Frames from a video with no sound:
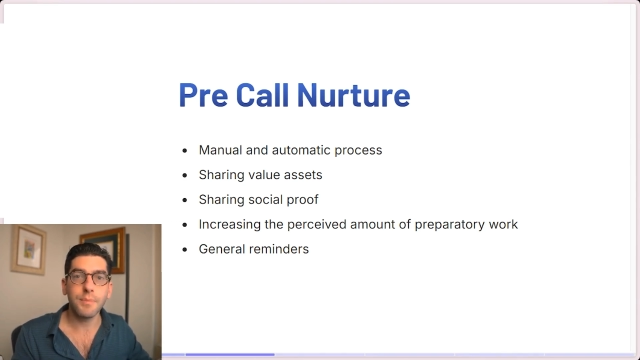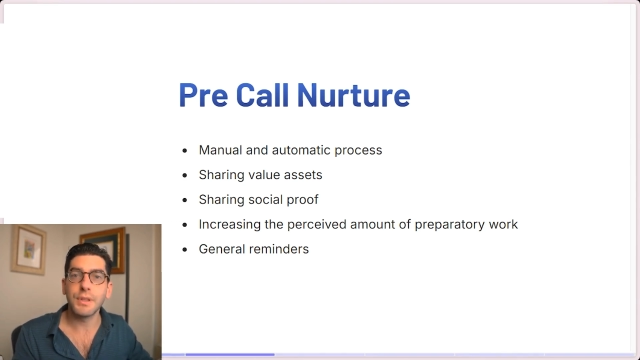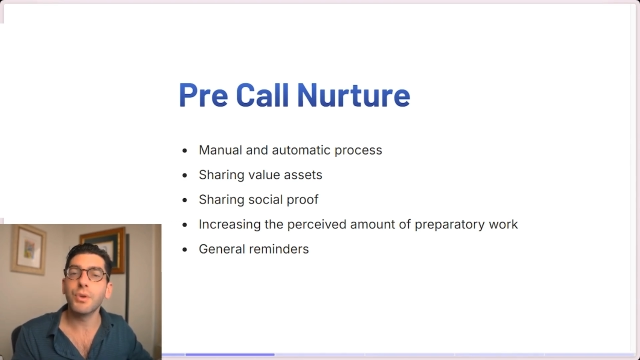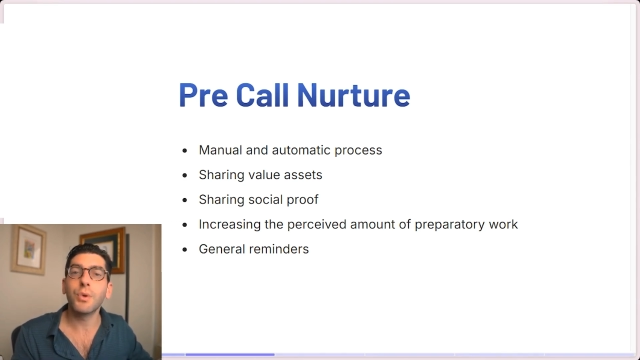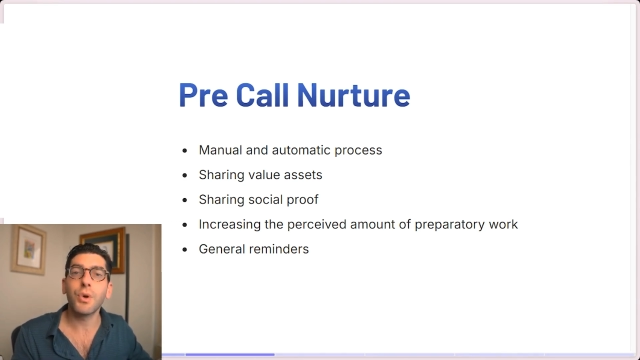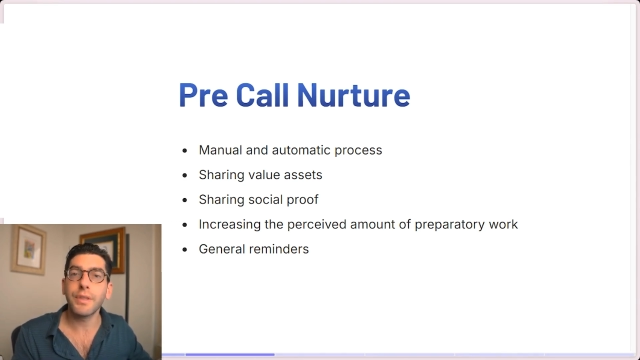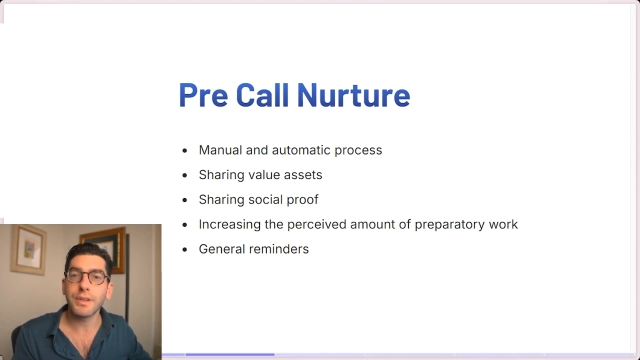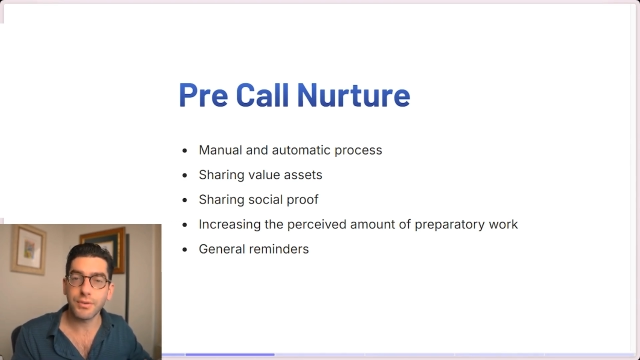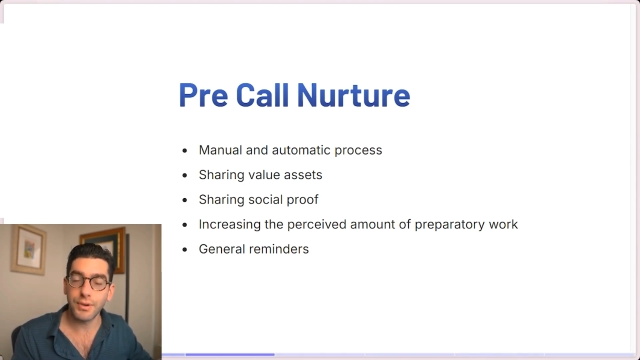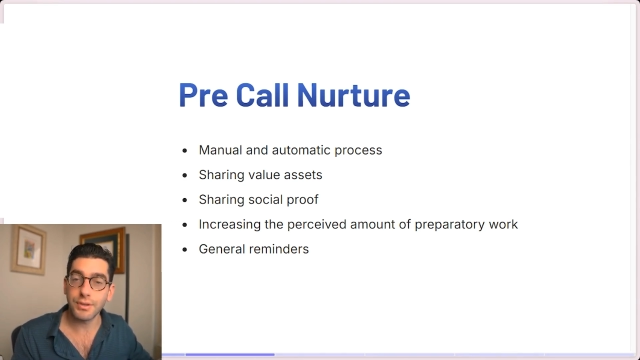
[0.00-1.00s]
I've been doing all
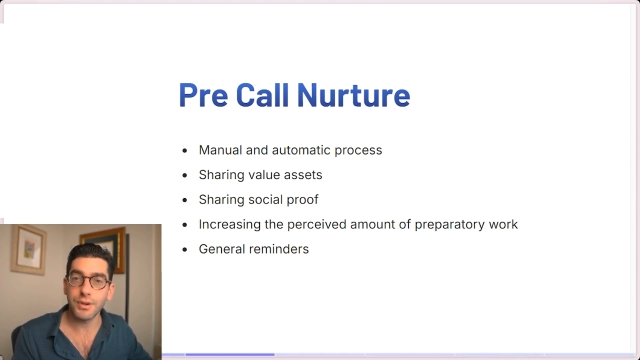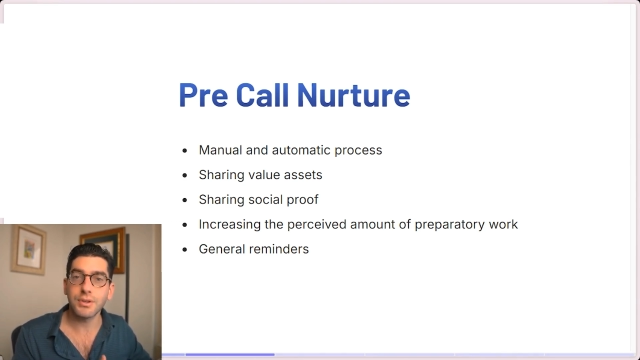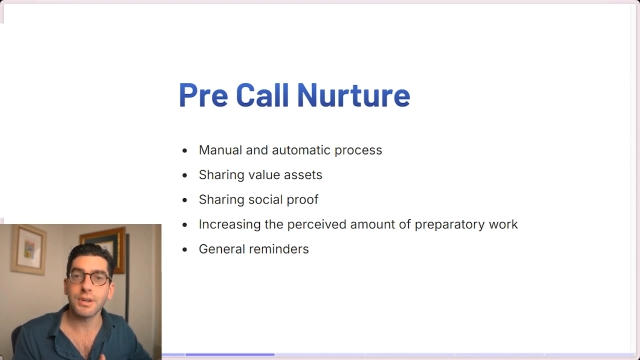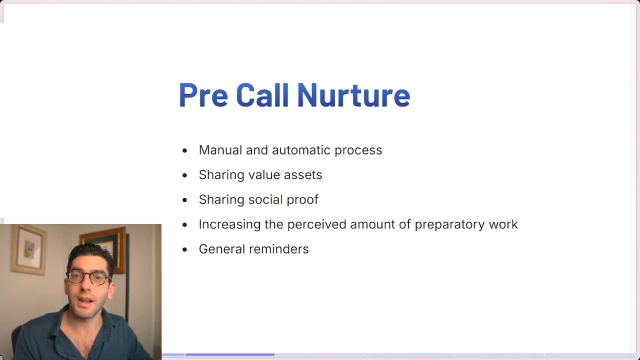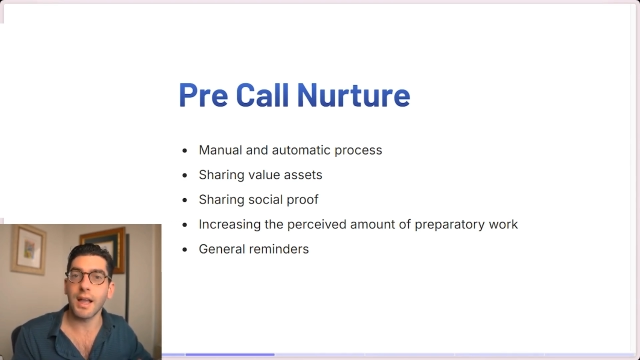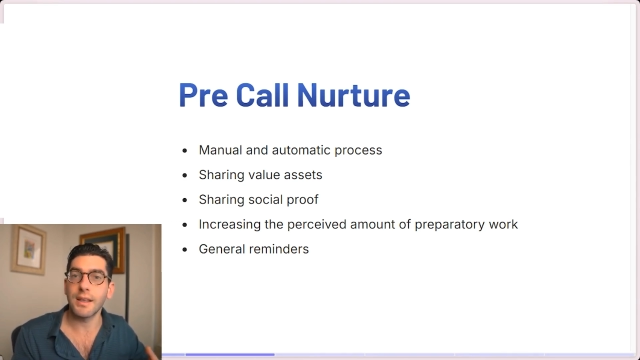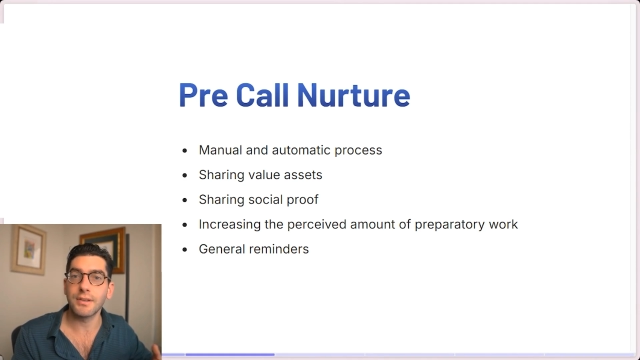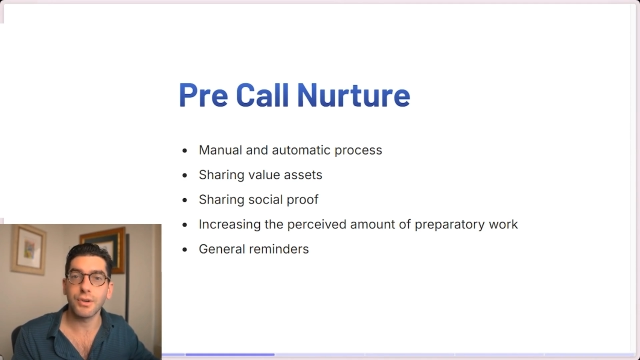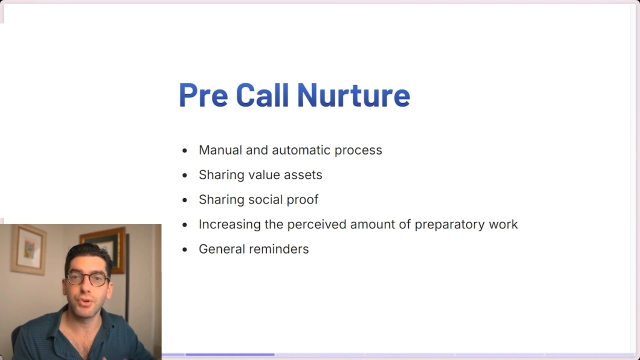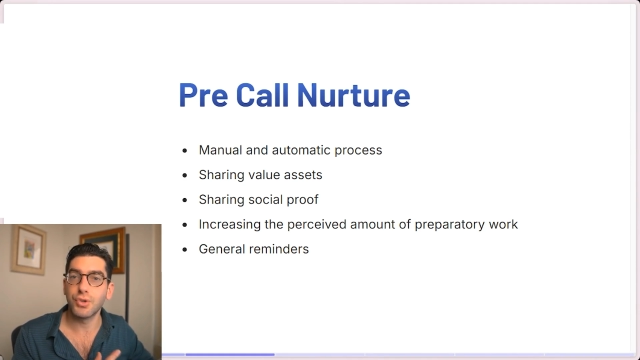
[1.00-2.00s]
this research and
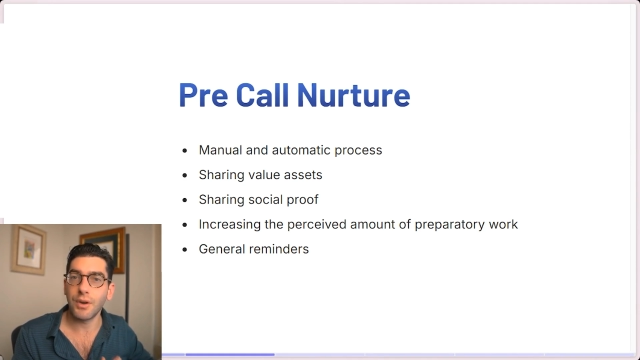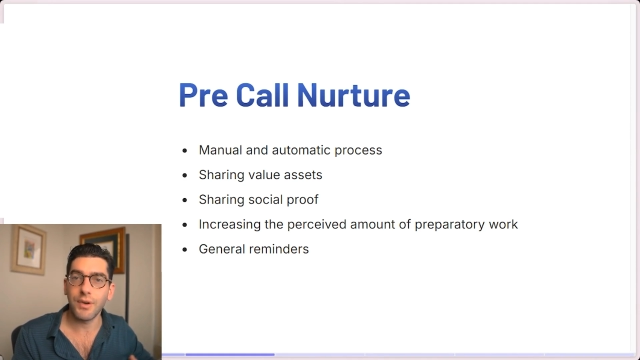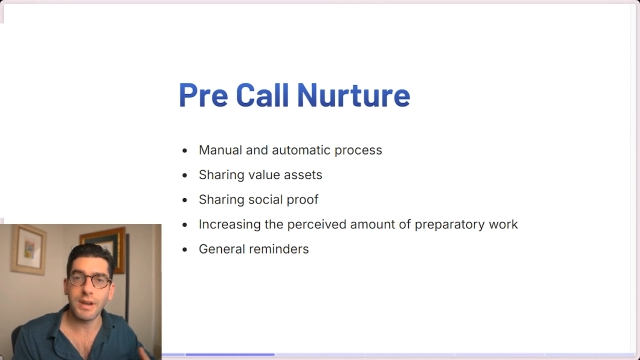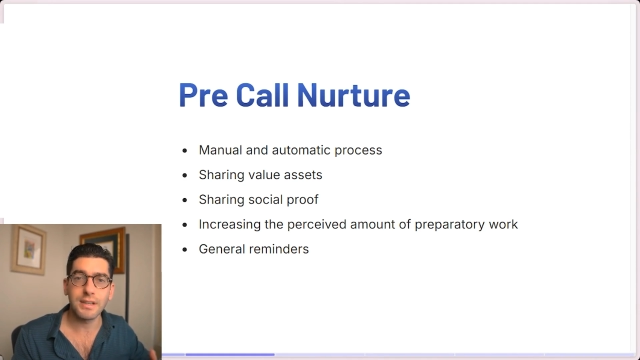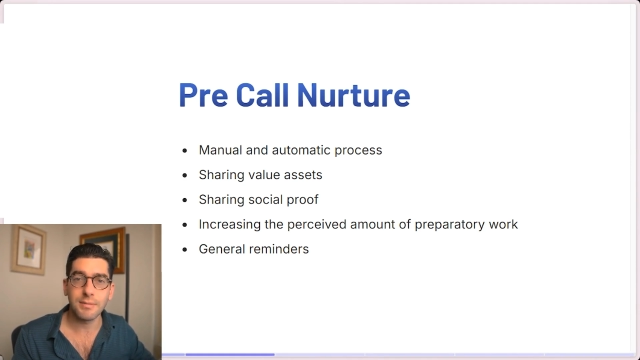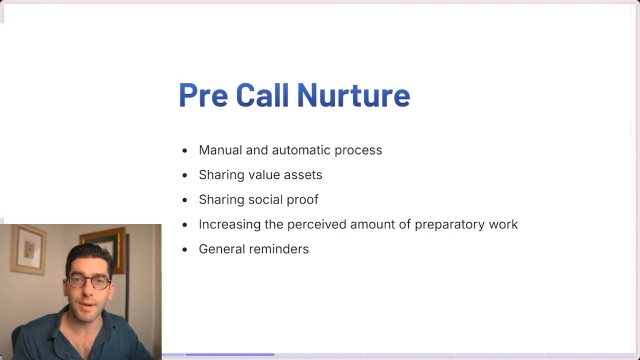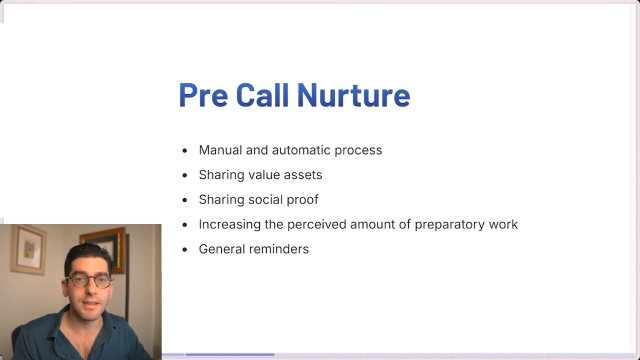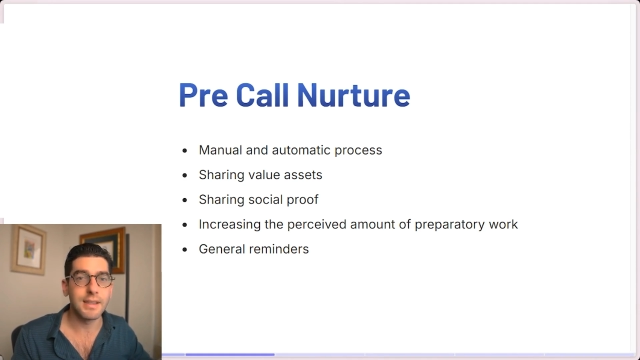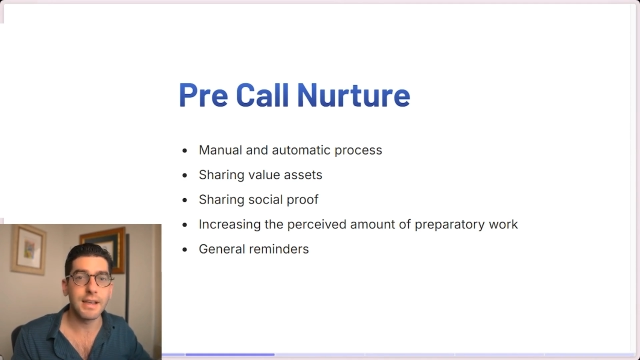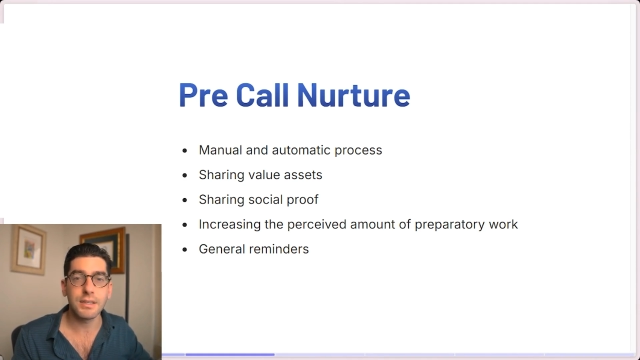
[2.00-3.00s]
started generating some
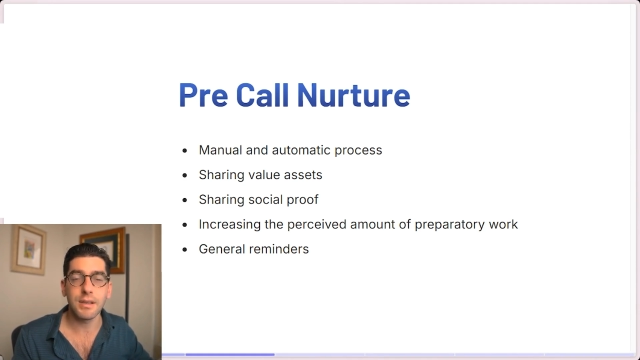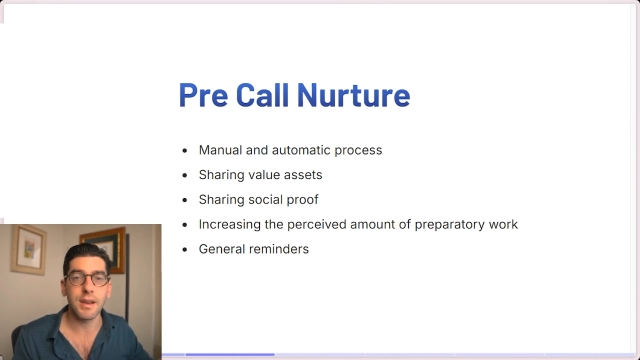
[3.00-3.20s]
ideas,